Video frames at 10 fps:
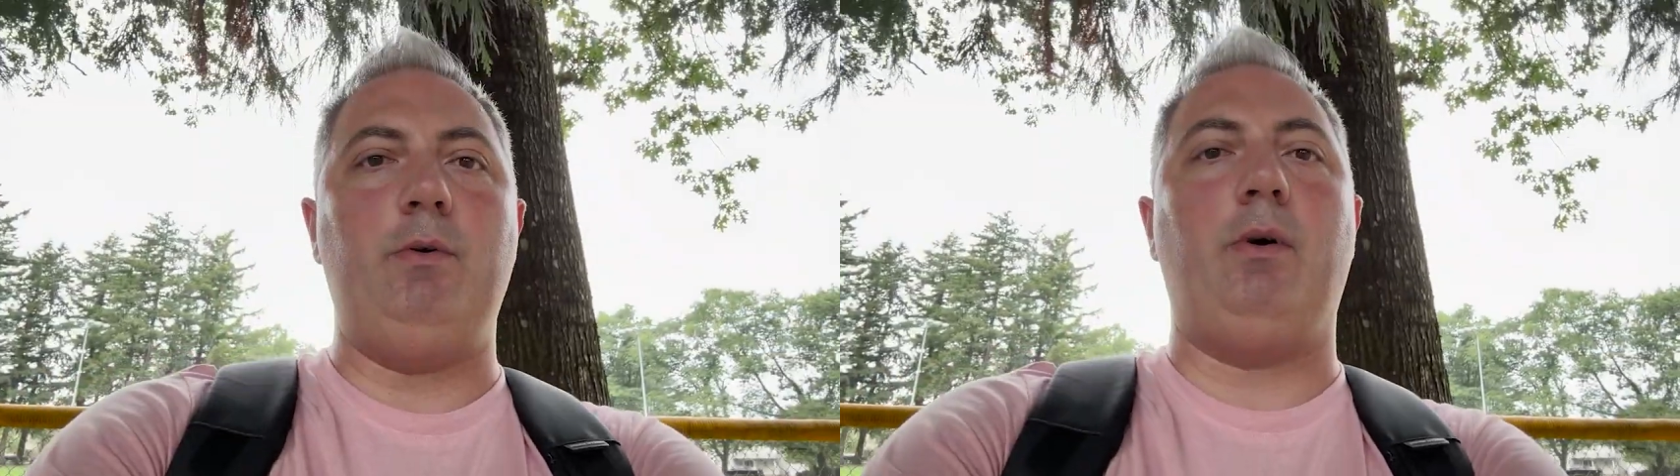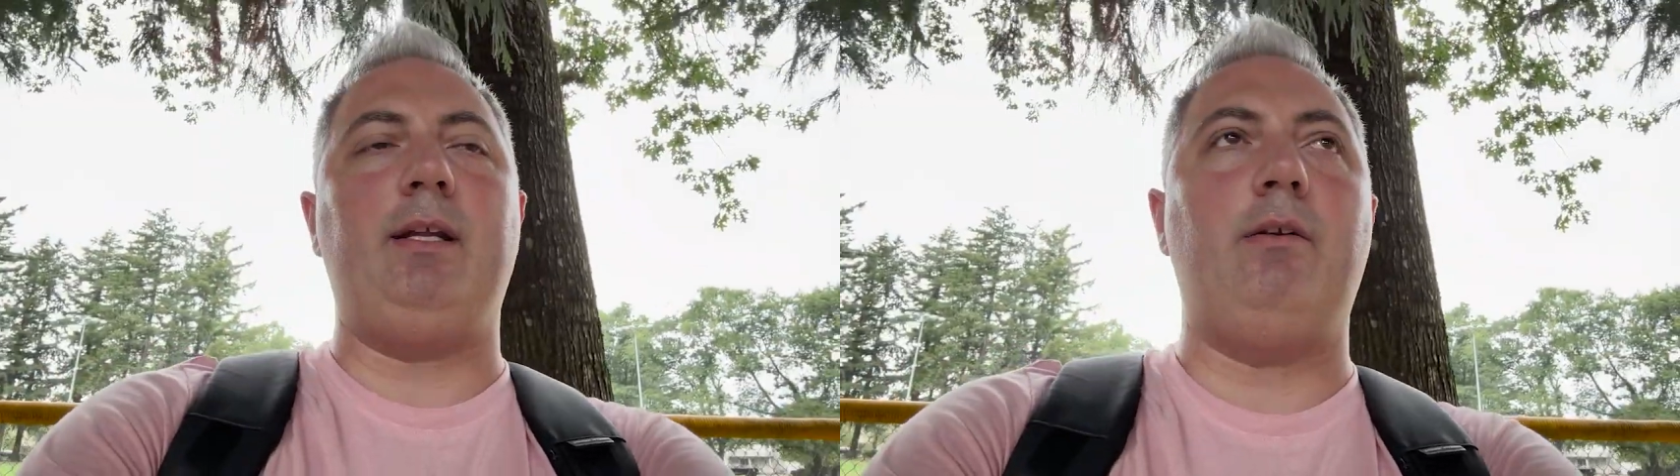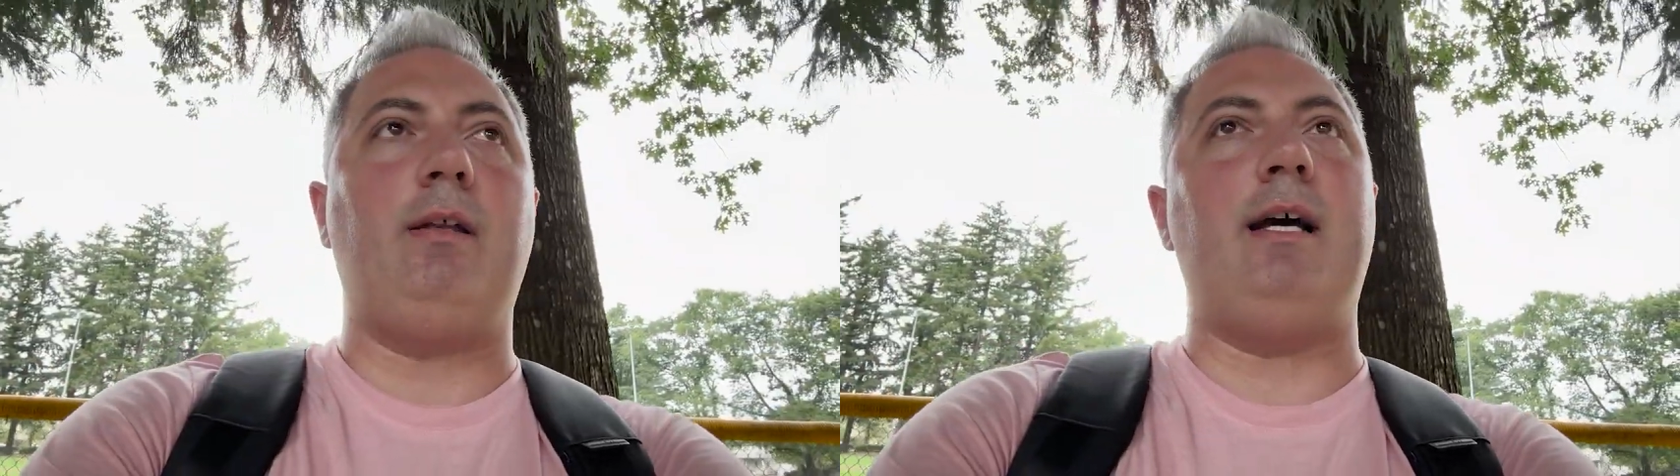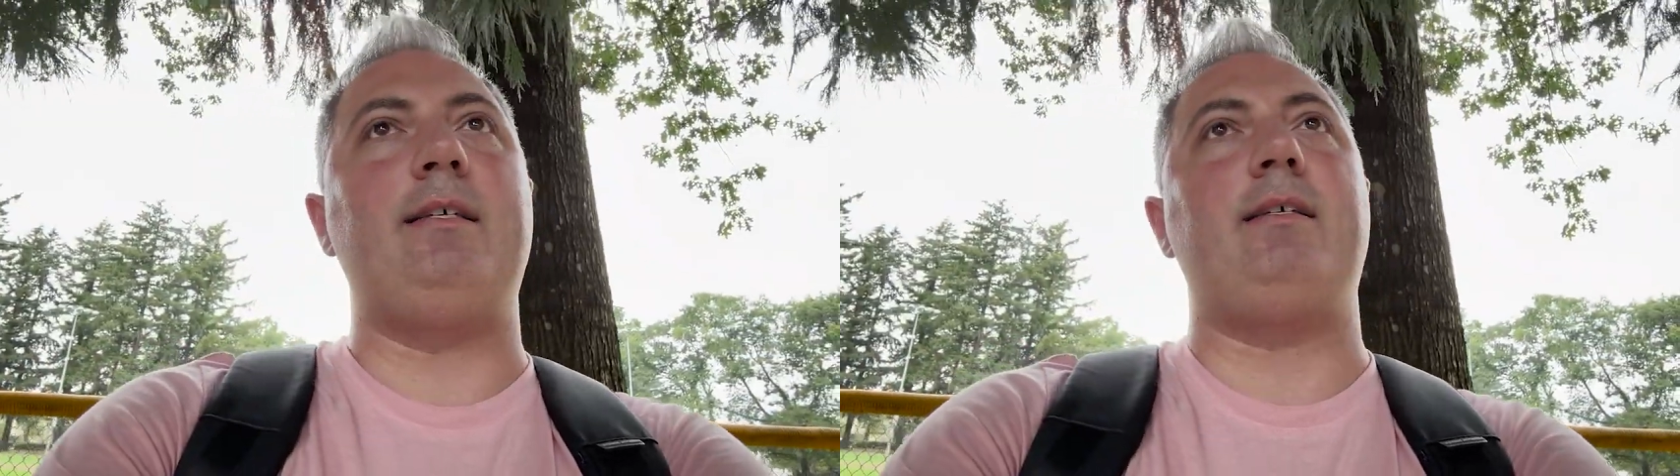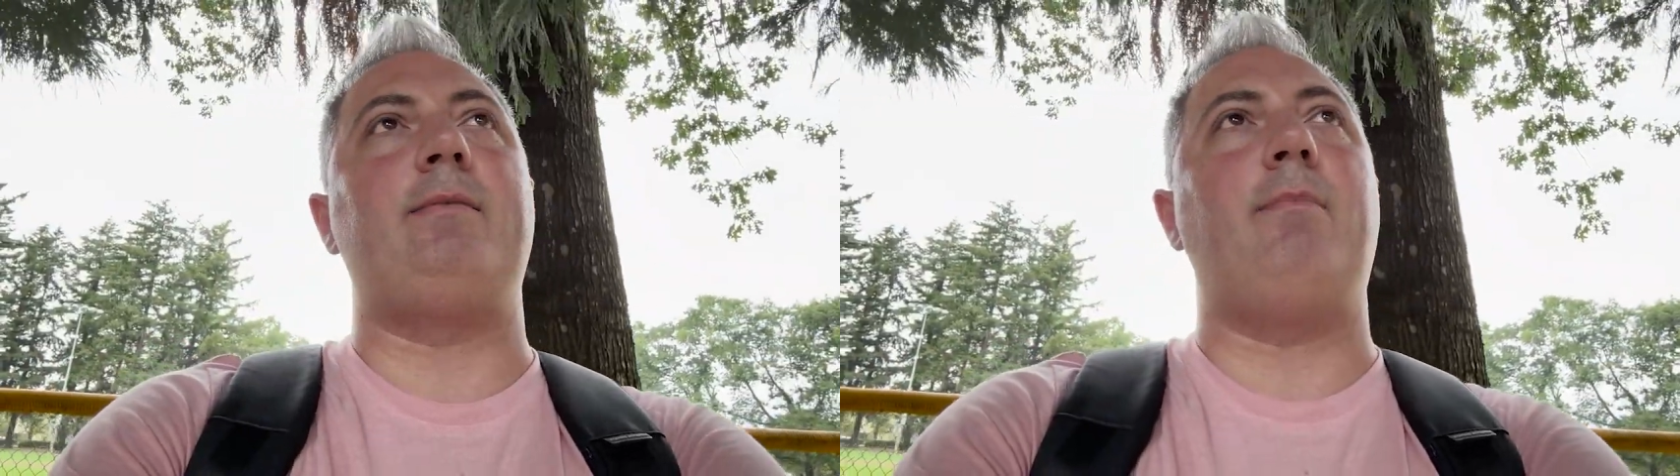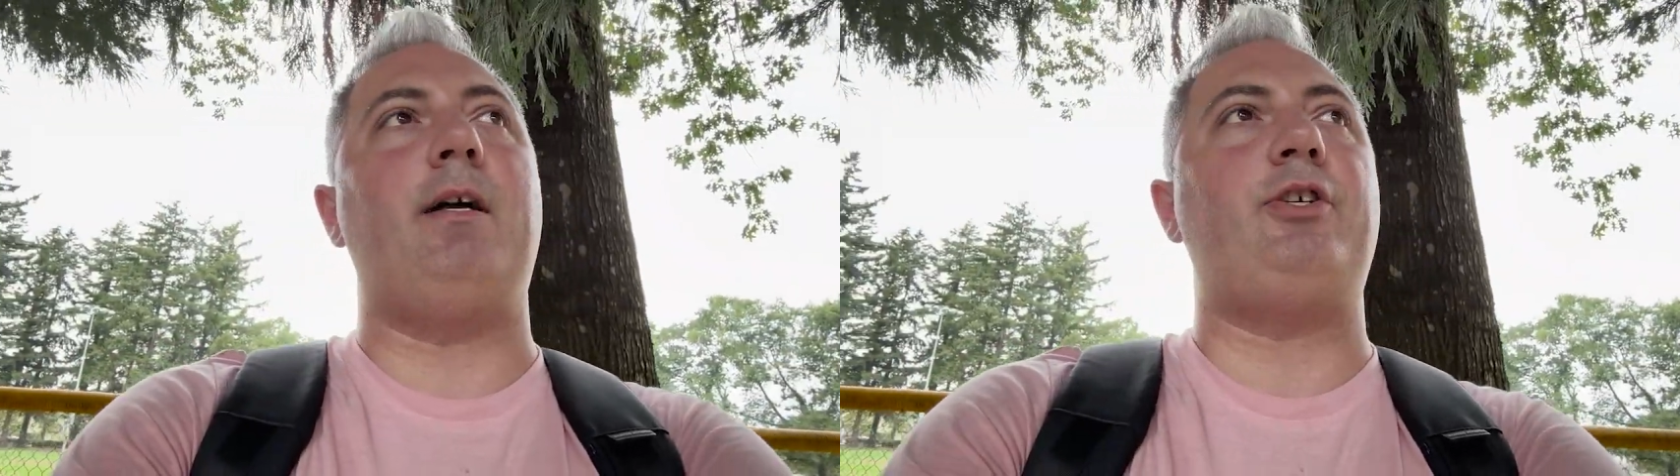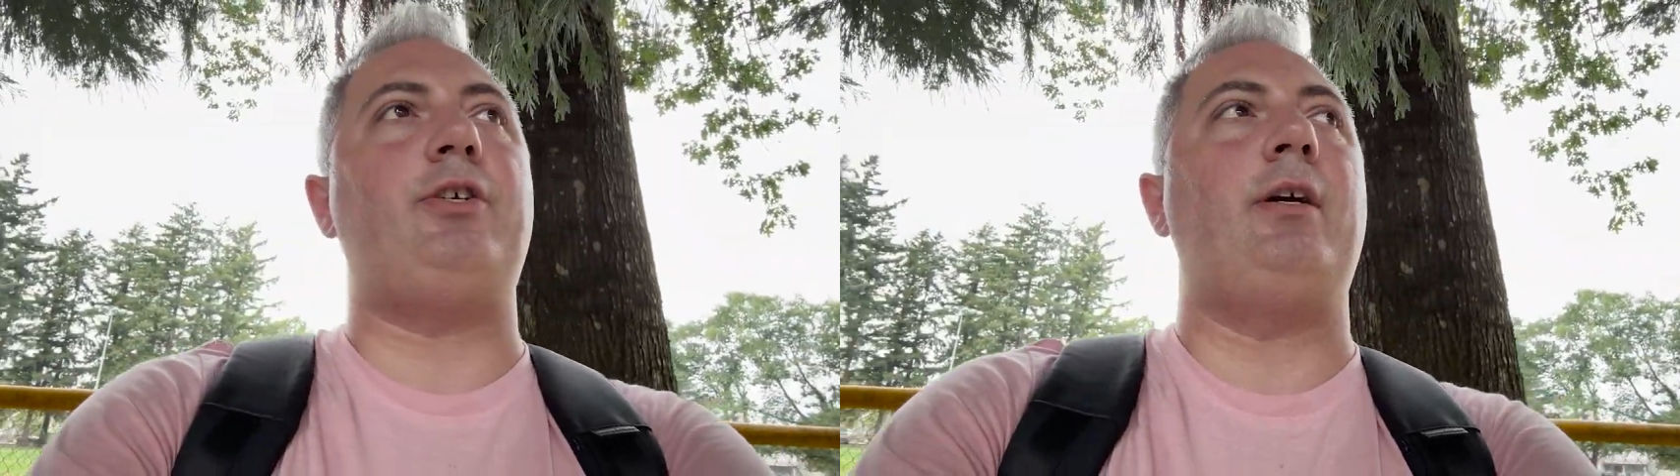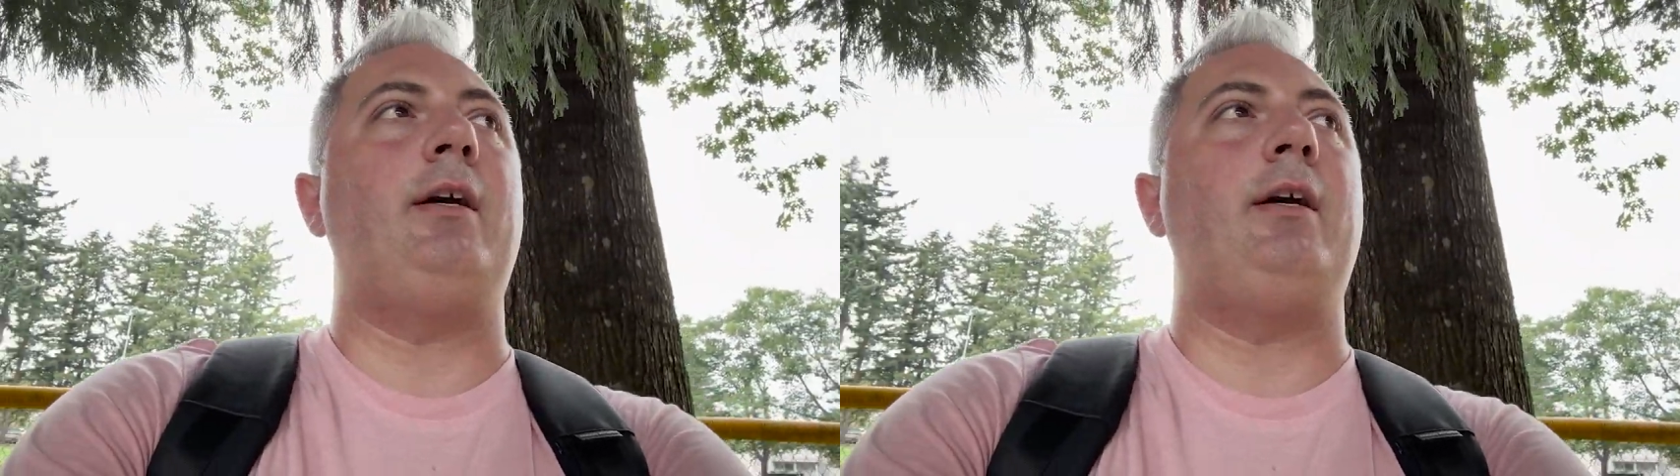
you want to utilize as much